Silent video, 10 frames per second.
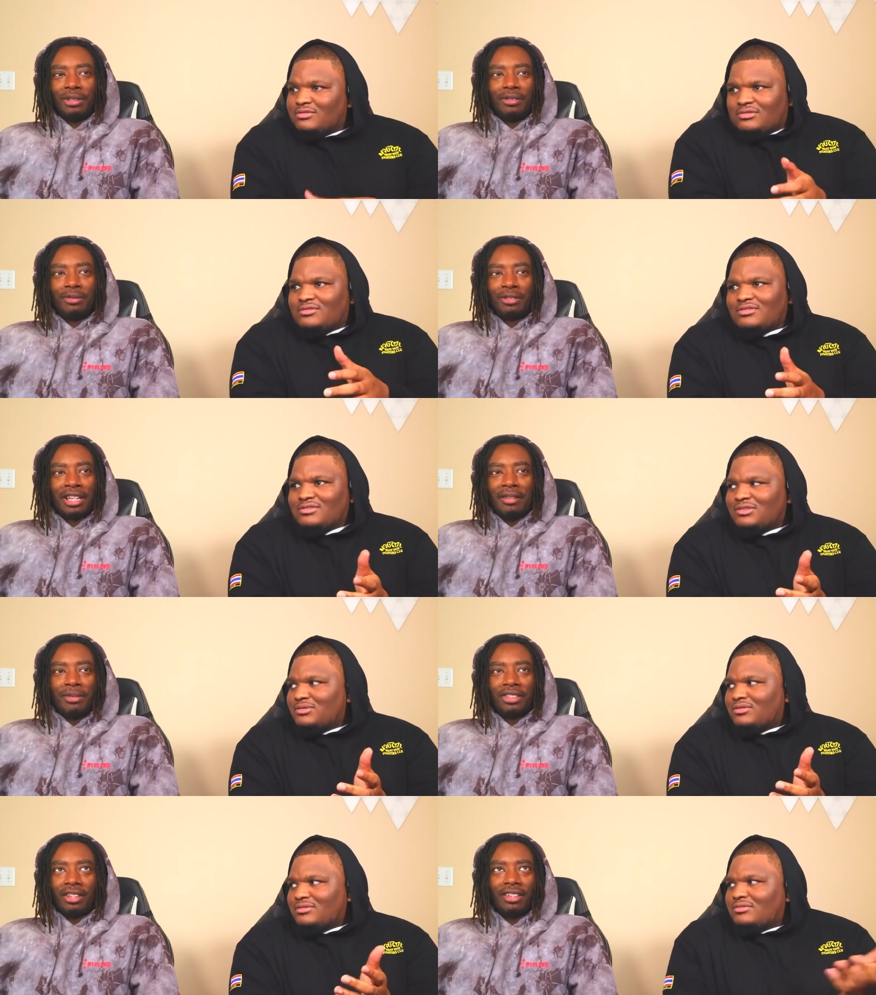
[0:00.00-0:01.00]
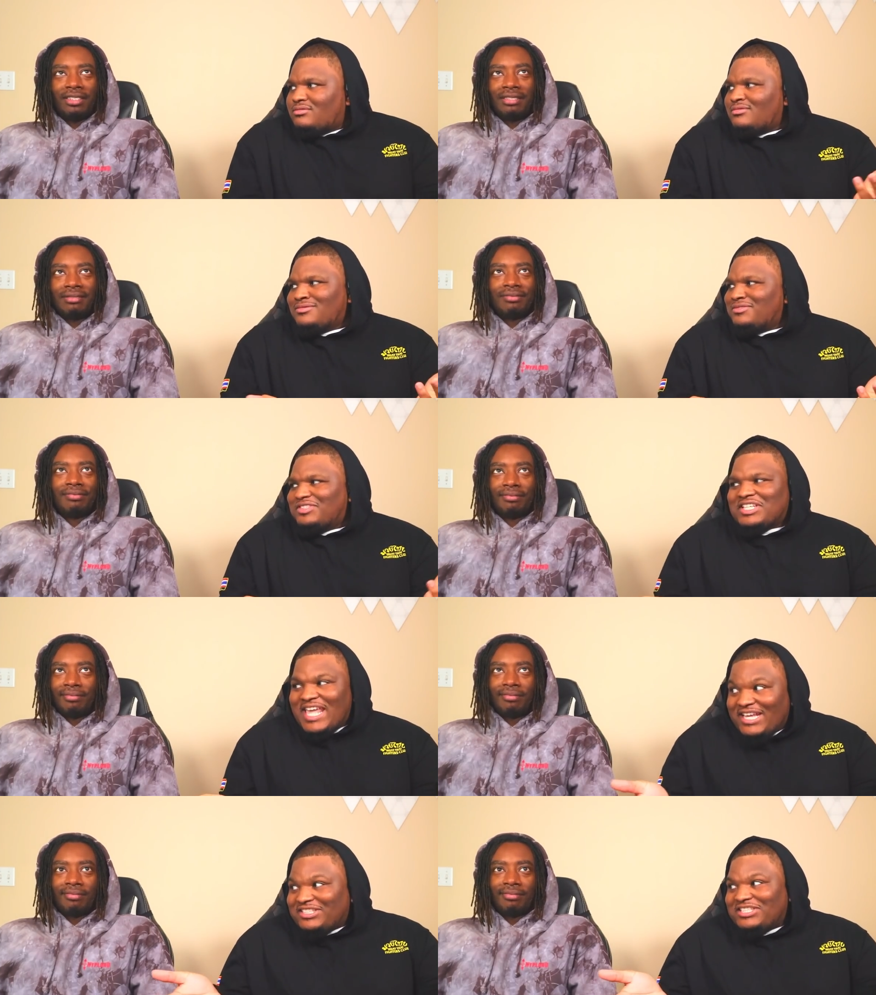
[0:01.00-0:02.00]
Speaker 1: You can't miss that. The
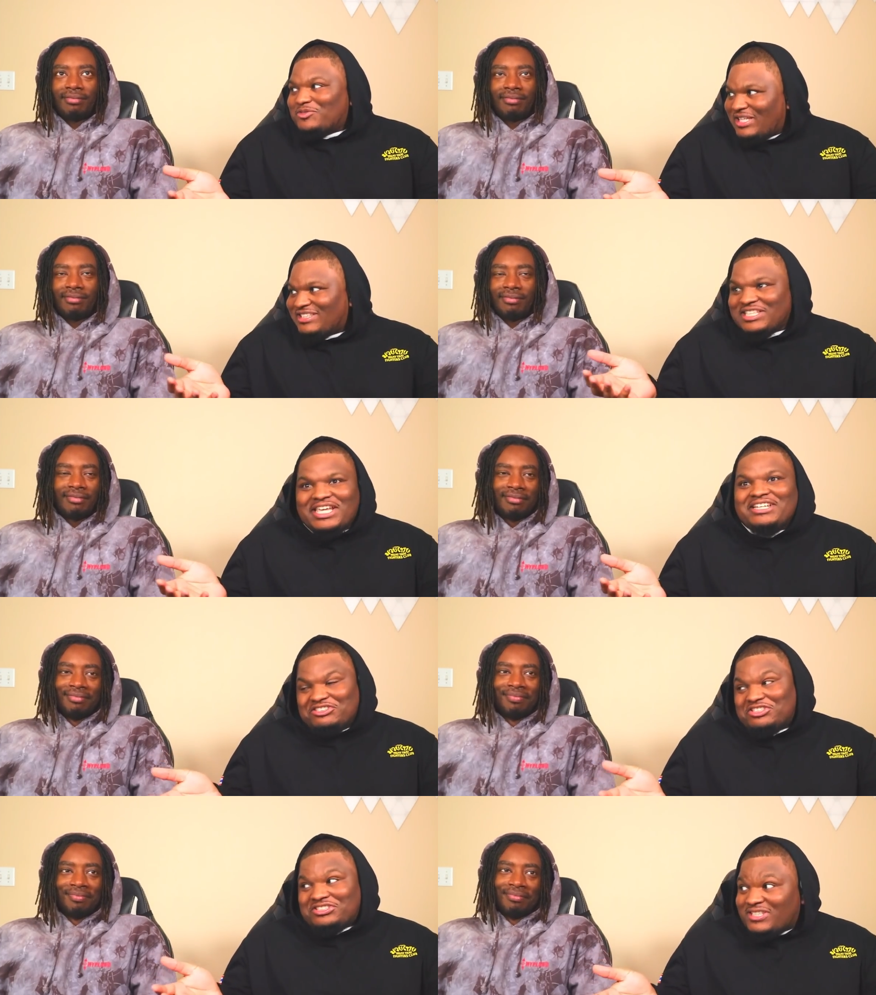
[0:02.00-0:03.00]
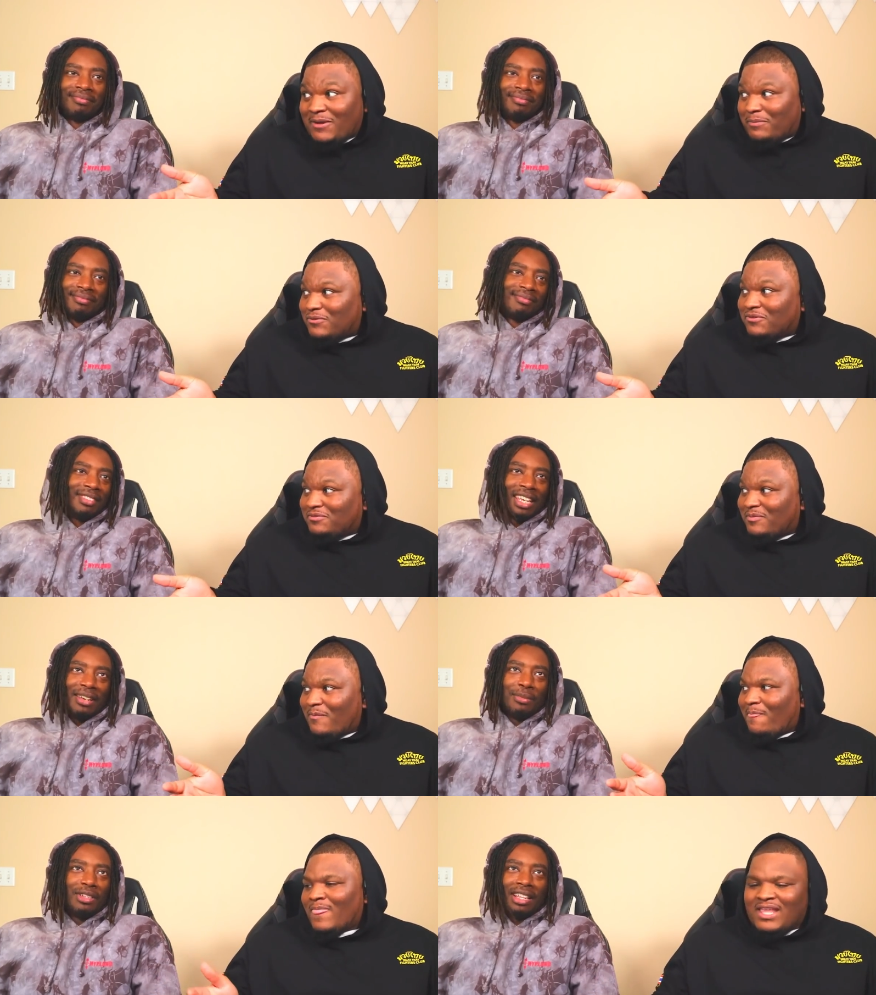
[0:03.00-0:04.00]
kicks is the kicks is a staple.
Speaker 2: You
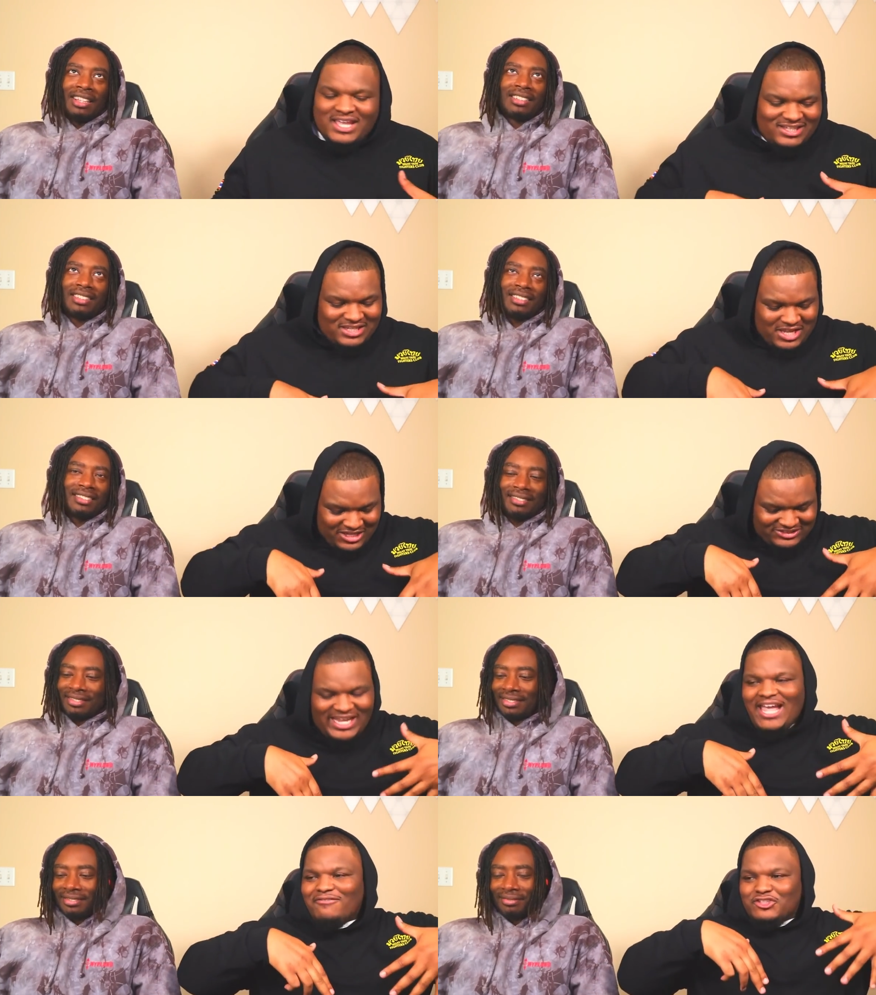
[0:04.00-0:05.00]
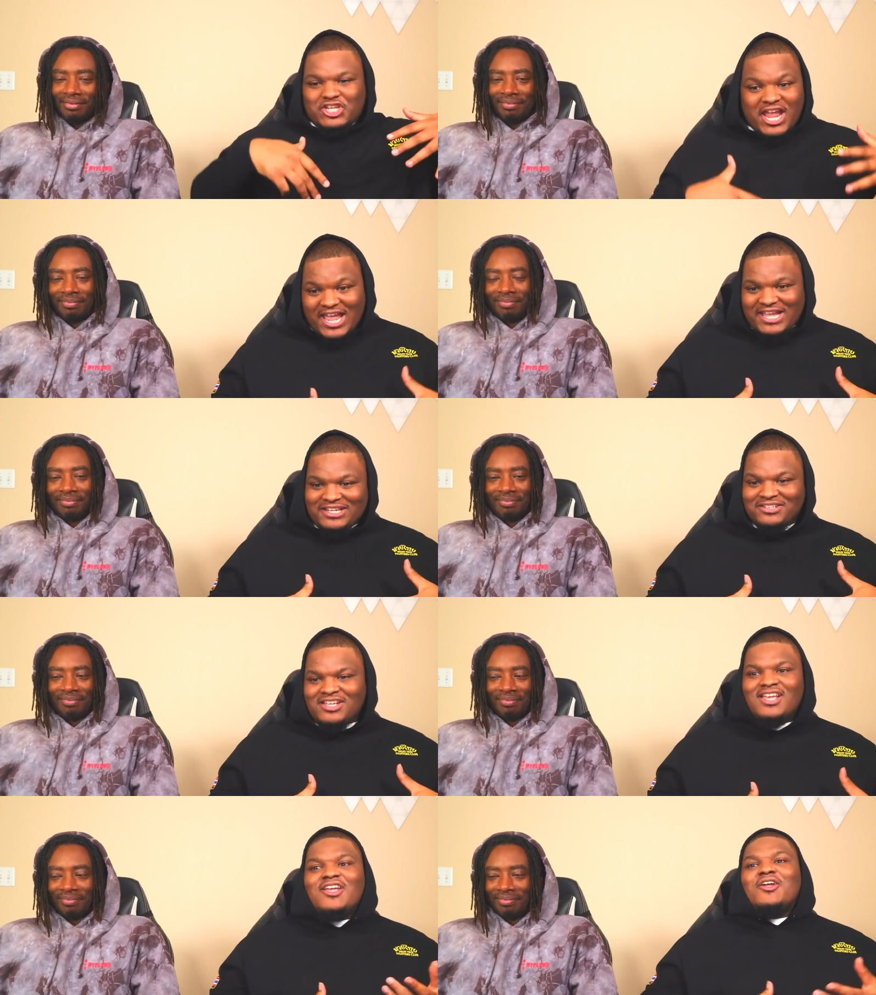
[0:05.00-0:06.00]
can't miss that. He,
Speaker 1: he should have a chain
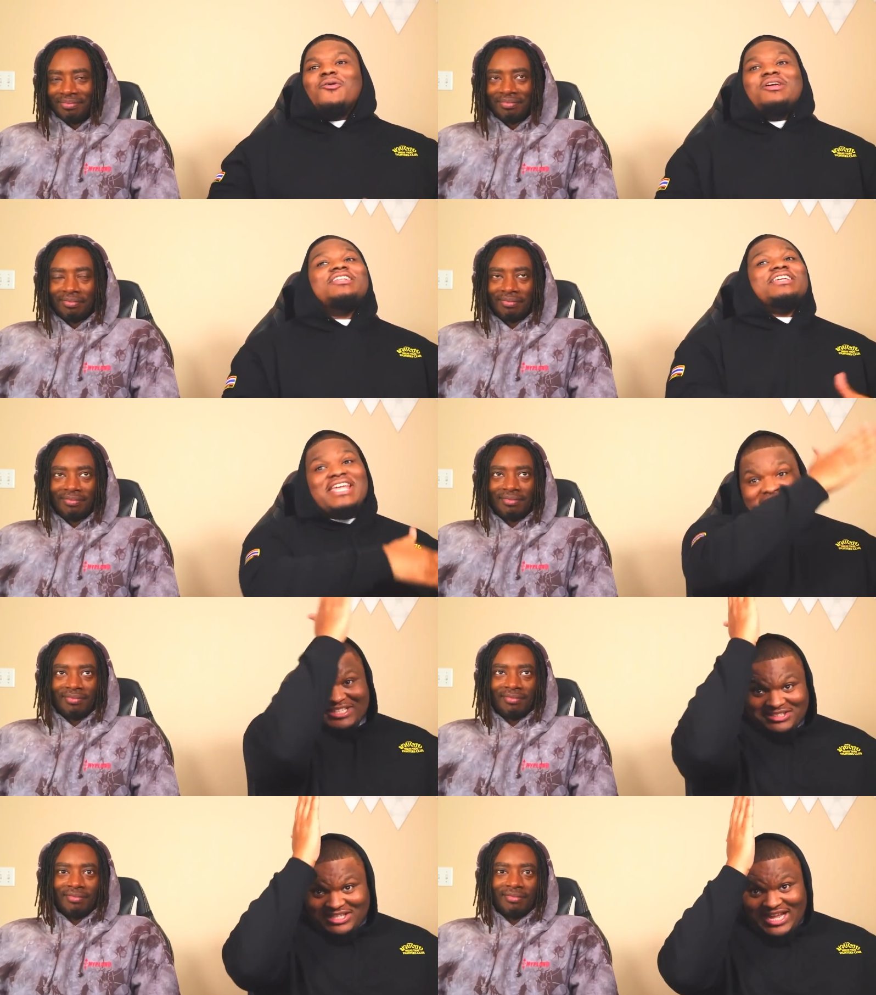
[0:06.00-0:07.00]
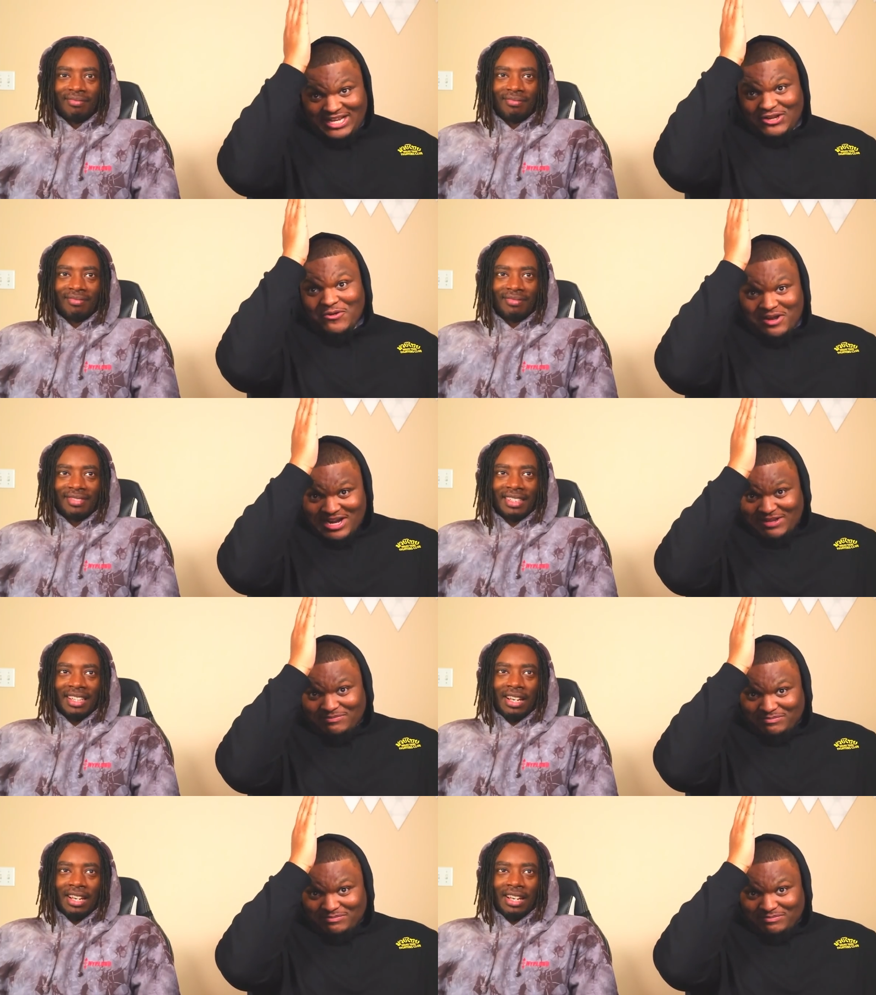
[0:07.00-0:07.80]
with a kick leg going up.